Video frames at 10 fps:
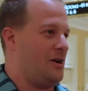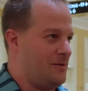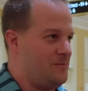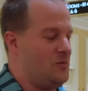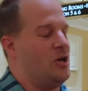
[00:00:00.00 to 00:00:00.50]
I
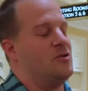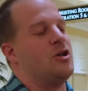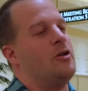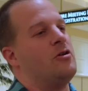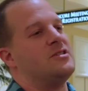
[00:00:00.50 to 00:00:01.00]

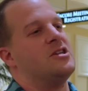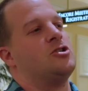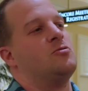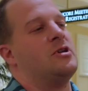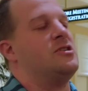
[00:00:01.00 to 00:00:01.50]
so there is
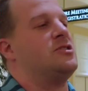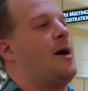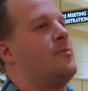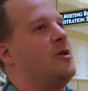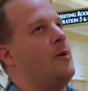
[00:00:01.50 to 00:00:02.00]
issues with getting
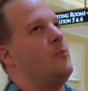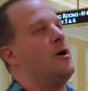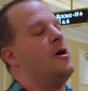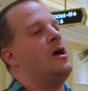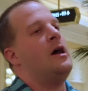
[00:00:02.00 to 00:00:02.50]
chopped up,
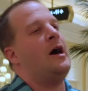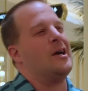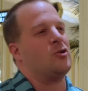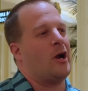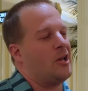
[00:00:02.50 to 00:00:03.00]
but I
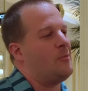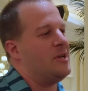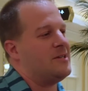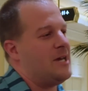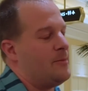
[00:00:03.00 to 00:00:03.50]
try to limit
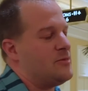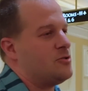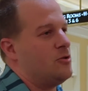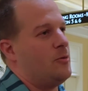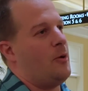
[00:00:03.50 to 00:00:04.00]
attempts
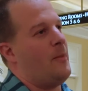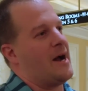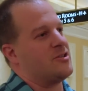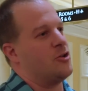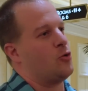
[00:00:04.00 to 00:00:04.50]
to a
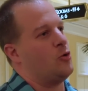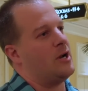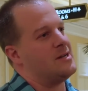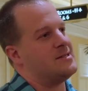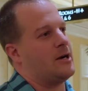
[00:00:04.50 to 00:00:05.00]
max of 3
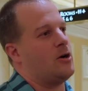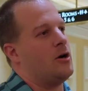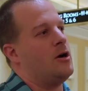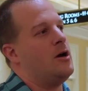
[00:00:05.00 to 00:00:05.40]
on a ticker.